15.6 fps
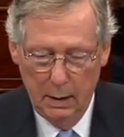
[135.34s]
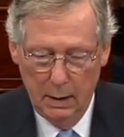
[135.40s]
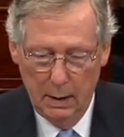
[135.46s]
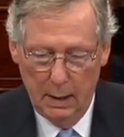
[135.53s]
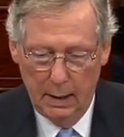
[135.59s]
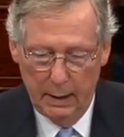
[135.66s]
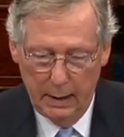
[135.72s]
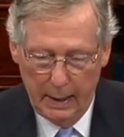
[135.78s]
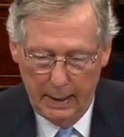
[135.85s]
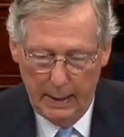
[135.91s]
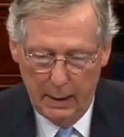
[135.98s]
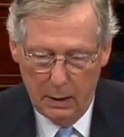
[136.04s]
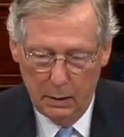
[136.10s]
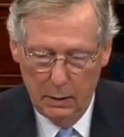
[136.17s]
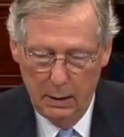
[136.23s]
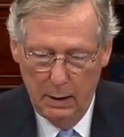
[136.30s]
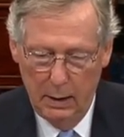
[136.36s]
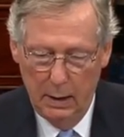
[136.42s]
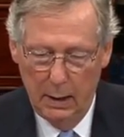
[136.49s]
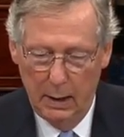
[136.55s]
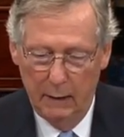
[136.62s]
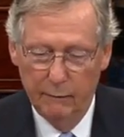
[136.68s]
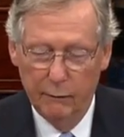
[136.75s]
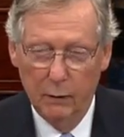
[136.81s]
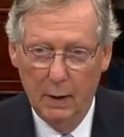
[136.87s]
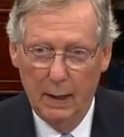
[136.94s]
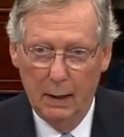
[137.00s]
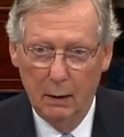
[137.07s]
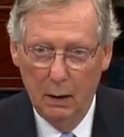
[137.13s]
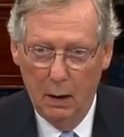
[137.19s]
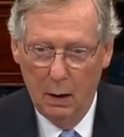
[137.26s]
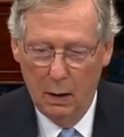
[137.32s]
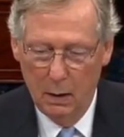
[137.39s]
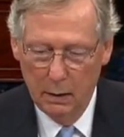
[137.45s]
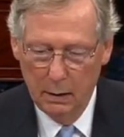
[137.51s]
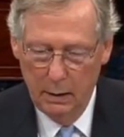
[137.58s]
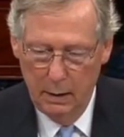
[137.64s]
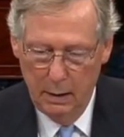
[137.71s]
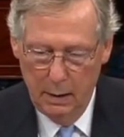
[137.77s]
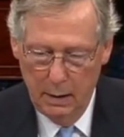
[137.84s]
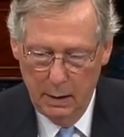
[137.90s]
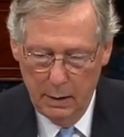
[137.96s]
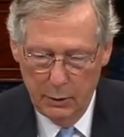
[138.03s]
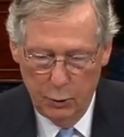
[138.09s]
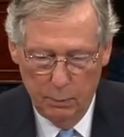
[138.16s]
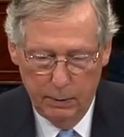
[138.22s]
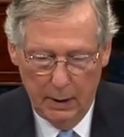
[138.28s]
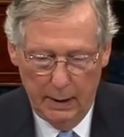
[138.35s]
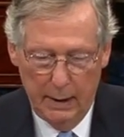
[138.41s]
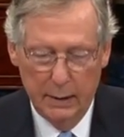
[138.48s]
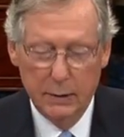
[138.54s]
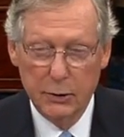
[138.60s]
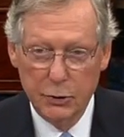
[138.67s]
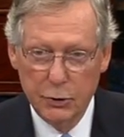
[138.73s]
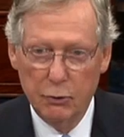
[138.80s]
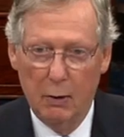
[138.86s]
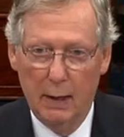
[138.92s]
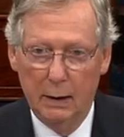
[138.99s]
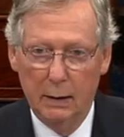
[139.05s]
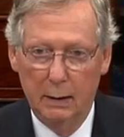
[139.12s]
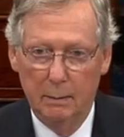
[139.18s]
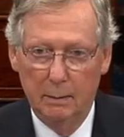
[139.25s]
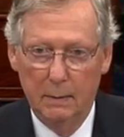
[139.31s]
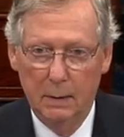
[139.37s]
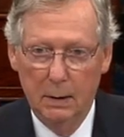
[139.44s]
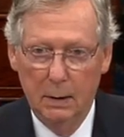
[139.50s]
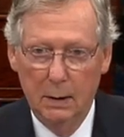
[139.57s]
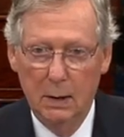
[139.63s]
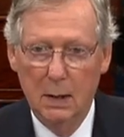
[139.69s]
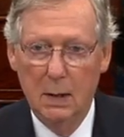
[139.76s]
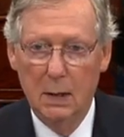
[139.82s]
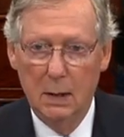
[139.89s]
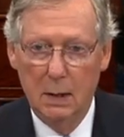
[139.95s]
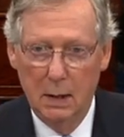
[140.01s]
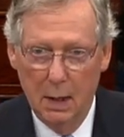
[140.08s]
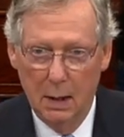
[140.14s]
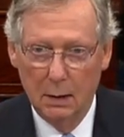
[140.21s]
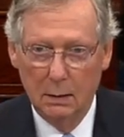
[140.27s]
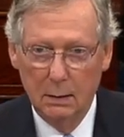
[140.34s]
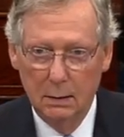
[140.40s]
and how and for how long you plan to strike them. None.